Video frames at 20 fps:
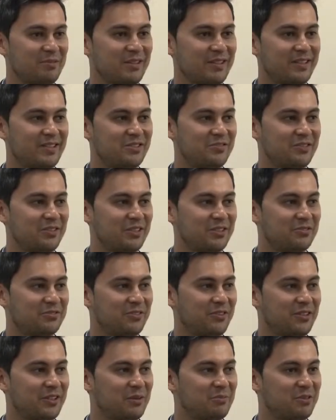been in this field
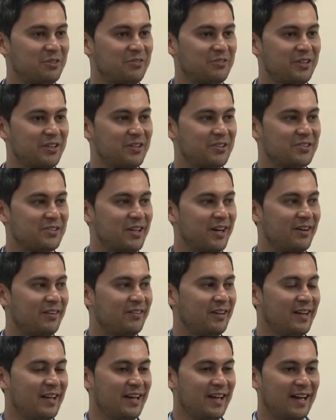for a number of years
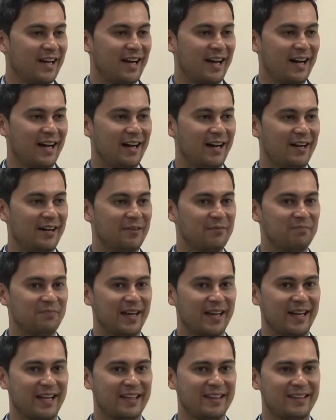now.
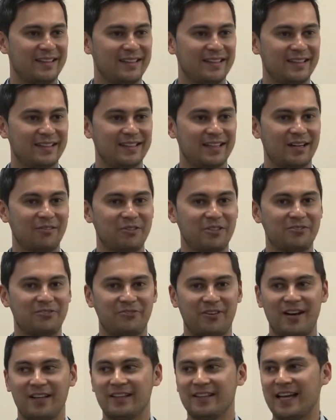And I think that we
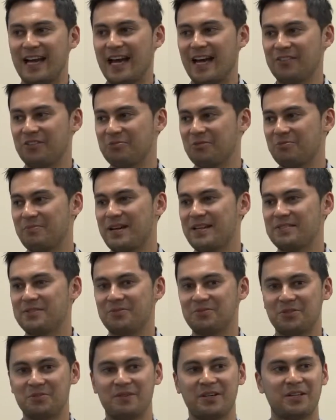finally had the
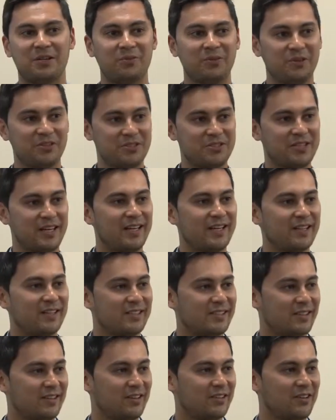momentum to make a real
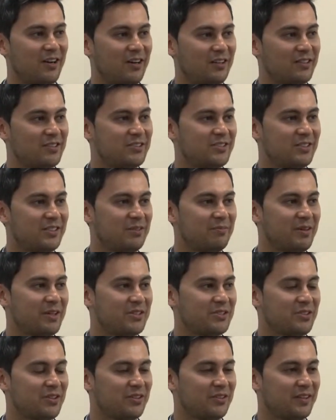change in oncology and
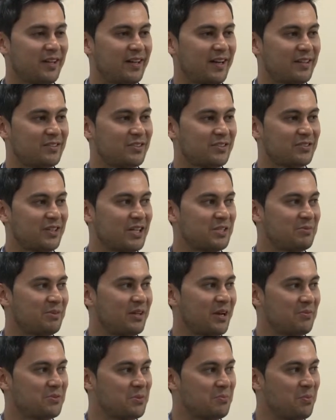make sure that exercise
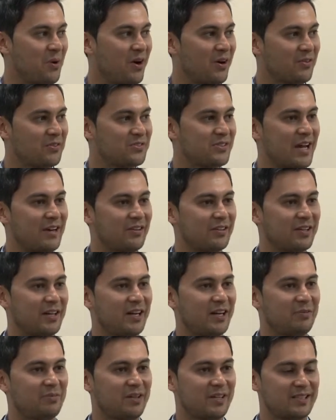becomes a part of standard
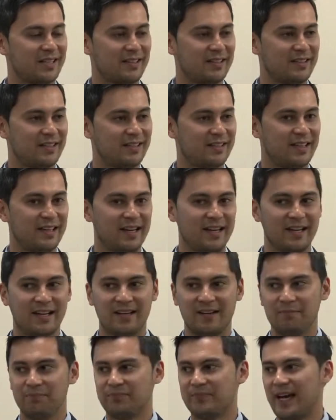care, because I think
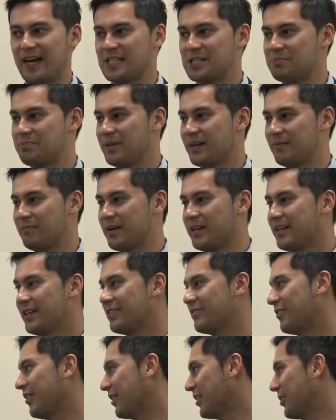that's been
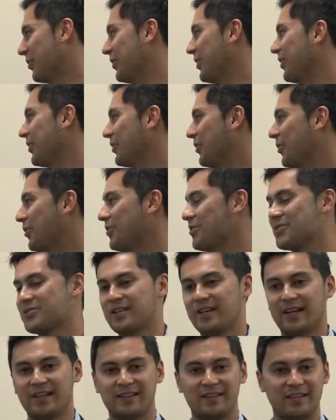many of our career
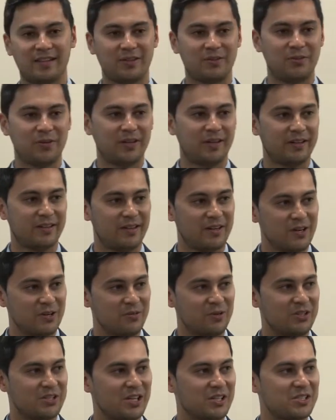goals, and I think we're
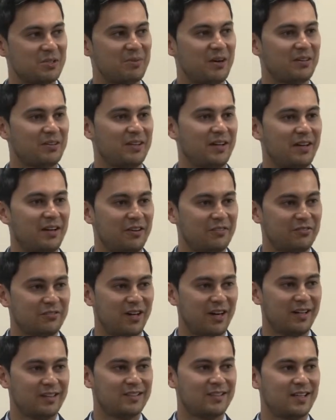just about there, if
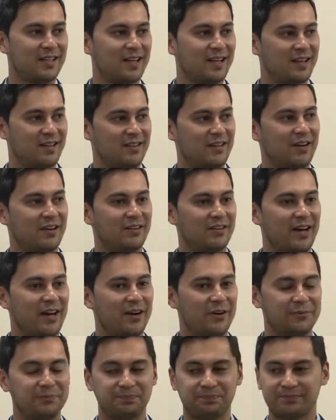not there
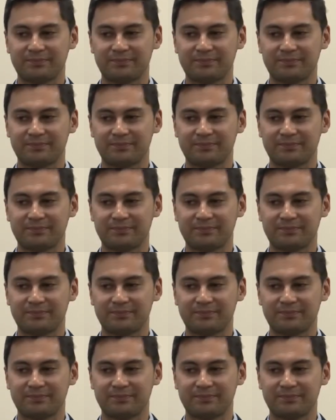now.